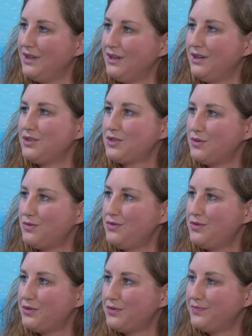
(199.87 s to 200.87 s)
So
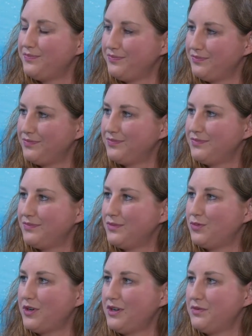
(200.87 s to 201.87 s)
Udo,
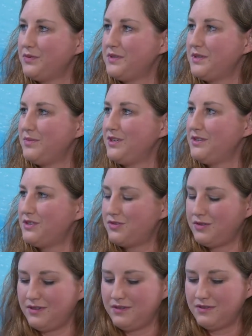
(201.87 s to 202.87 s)
working with the
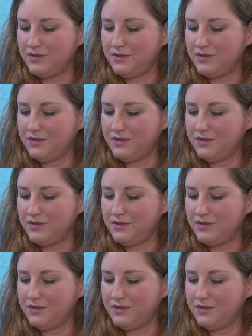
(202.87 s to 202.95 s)
ministry,